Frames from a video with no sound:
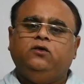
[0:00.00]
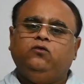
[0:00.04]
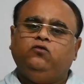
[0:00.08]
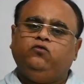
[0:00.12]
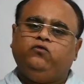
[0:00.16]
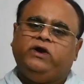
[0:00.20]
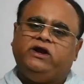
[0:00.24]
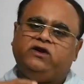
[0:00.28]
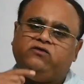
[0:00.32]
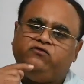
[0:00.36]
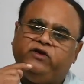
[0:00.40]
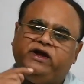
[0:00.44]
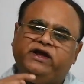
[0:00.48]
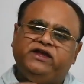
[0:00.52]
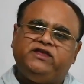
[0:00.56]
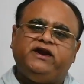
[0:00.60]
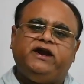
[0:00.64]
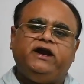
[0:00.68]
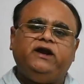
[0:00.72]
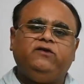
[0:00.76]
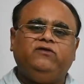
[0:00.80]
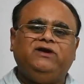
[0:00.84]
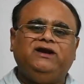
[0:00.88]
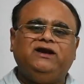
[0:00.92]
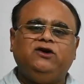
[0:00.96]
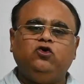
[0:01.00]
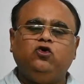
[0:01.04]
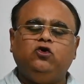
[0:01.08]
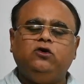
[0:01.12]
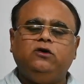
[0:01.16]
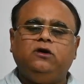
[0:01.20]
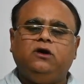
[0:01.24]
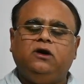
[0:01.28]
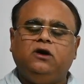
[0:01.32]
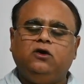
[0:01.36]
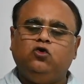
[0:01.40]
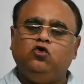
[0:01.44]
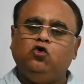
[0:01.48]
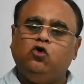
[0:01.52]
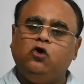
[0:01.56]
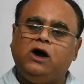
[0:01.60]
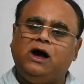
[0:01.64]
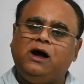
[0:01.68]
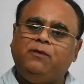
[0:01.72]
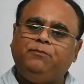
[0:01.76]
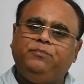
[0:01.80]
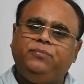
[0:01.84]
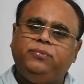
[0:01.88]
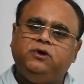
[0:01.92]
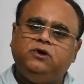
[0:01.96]
When wage rate will go
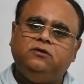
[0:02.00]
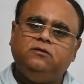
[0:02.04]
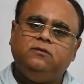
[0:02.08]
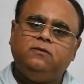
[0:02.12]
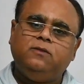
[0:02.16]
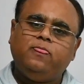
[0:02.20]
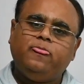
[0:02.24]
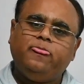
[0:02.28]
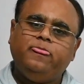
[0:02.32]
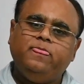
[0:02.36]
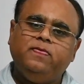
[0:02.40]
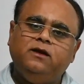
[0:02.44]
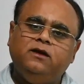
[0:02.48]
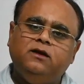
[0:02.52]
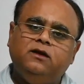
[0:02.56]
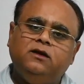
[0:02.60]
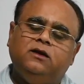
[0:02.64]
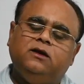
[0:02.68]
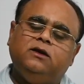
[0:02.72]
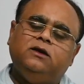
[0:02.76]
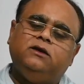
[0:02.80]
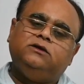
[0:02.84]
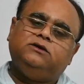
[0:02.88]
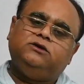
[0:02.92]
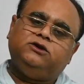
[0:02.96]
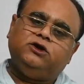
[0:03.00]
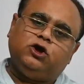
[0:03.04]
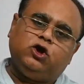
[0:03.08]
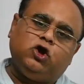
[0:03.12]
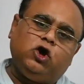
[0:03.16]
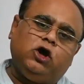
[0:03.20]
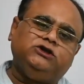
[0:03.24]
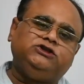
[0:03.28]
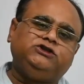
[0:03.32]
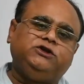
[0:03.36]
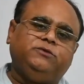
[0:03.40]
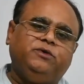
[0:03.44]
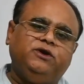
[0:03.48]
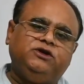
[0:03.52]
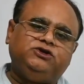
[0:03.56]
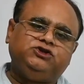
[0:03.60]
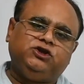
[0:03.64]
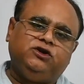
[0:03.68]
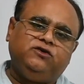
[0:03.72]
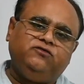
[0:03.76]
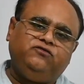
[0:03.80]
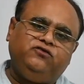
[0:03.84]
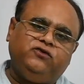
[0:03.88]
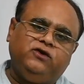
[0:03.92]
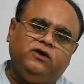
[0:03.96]
up, the cost of
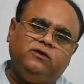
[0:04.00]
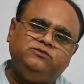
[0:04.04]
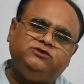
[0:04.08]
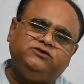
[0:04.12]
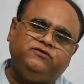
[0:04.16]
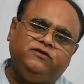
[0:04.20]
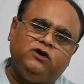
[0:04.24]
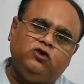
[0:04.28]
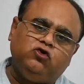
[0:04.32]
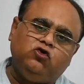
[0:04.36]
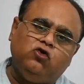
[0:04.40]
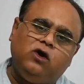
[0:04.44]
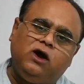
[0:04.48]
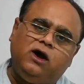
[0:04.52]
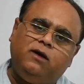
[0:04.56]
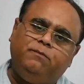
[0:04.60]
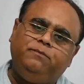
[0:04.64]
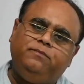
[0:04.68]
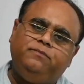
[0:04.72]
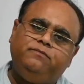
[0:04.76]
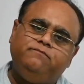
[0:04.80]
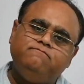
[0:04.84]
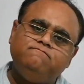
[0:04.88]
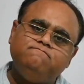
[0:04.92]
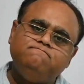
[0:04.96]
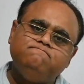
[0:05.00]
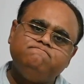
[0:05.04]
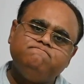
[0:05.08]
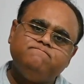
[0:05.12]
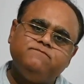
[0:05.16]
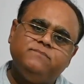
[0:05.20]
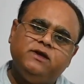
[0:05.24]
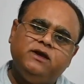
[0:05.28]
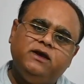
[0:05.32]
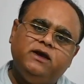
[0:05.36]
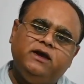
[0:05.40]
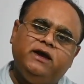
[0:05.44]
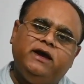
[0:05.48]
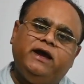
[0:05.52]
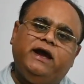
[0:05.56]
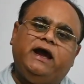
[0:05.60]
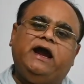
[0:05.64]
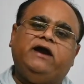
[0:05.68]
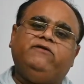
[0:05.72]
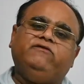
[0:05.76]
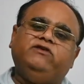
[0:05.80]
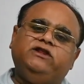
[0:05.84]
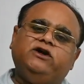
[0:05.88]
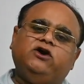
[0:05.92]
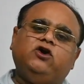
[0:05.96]
production of firms will go up,
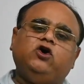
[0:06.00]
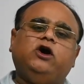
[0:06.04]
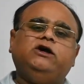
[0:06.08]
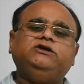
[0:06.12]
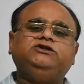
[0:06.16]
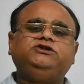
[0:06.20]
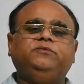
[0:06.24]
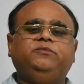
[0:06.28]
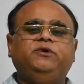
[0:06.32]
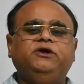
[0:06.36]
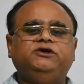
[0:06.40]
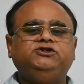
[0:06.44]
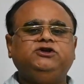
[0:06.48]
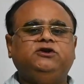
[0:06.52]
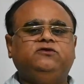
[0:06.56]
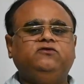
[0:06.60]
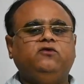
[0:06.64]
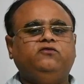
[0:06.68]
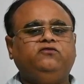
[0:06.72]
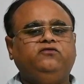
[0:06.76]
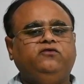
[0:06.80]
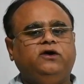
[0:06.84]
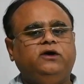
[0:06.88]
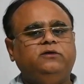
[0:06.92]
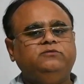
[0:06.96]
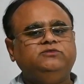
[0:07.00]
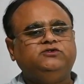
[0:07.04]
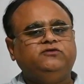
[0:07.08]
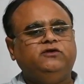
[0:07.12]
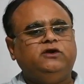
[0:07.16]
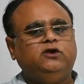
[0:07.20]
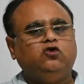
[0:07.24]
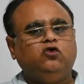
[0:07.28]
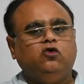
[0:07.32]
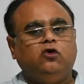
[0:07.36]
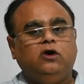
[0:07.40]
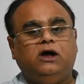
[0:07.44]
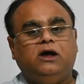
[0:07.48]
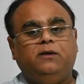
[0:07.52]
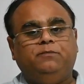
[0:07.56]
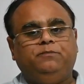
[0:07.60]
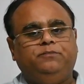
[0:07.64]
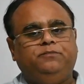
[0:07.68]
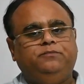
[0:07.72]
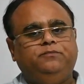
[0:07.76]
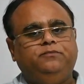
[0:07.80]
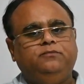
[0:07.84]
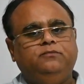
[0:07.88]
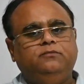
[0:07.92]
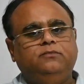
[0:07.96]
and when the cost of production of firms will go
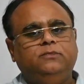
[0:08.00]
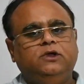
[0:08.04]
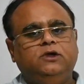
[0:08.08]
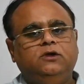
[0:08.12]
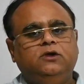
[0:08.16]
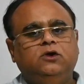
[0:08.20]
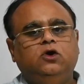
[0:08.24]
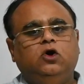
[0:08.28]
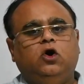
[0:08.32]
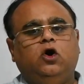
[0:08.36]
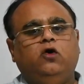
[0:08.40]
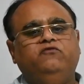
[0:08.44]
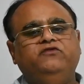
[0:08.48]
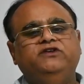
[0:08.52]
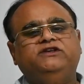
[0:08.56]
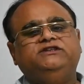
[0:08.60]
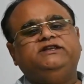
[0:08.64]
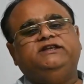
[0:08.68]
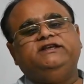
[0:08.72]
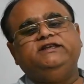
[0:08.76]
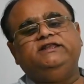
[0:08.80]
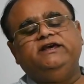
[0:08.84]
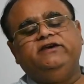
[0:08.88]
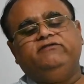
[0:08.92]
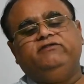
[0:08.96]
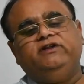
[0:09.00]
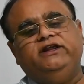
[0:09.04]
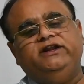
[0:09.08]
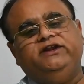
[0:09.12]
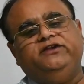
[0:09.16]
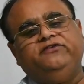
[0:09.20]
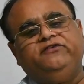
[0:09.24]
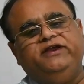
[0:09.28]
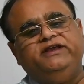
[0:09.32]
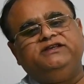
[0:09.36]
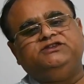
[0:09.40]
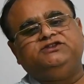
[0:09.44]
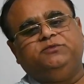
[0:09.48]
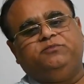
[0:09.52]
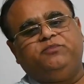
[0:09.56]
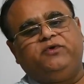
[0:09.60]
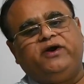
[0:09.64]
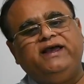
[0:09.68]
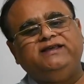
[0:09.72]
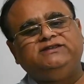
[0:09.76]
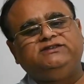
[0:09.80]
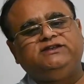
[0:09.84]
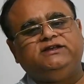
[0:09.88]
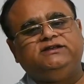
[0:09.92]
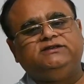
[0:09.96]
up, obviously they will increase the
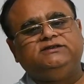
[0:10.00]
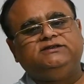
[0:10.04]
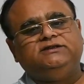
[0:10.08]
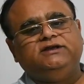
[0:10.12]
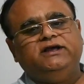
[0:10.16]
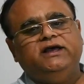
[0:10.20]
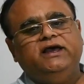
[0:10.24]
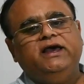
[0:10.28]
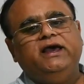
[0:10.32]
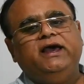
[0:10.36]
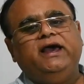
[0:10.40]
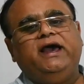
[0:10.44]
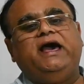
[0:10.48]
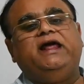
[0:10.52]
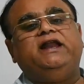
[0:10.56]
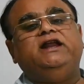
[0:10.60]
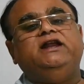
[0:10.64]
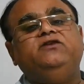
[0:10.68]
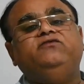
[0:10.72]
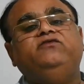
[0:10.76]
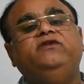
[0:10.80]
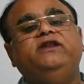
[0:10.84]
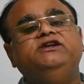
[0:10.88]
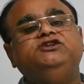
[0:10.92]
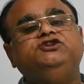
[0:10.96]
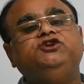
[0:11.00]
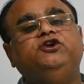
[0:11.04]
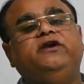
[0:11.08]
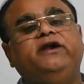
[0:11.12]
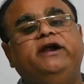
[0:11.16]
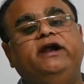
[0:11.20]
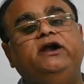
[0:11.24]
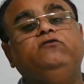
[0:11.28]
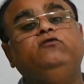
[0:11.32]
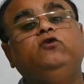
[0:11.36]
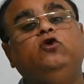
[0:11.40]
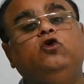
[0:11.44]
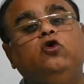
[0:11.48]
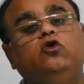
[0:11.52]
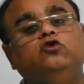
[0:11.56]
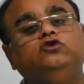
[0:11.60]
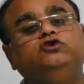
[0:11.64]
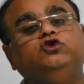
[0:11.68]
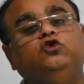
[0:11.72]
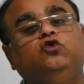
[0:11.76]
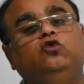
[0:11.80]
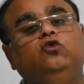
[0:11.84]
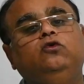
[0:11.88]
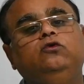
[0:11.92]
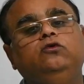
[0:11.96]
prices and inflation rate would
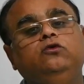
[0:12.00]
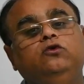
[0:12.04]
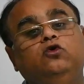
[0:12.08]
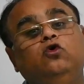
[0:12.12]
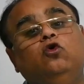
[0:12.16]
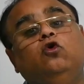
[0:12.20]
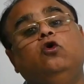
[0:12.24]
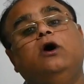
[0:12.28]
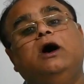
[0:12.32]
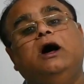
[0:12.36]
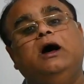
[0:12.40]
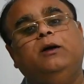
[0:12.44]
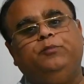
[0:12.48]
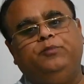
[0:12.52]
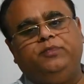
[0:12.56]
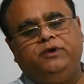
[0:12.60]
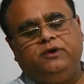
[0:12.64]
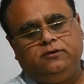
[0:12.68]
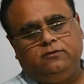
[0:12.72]
also go up.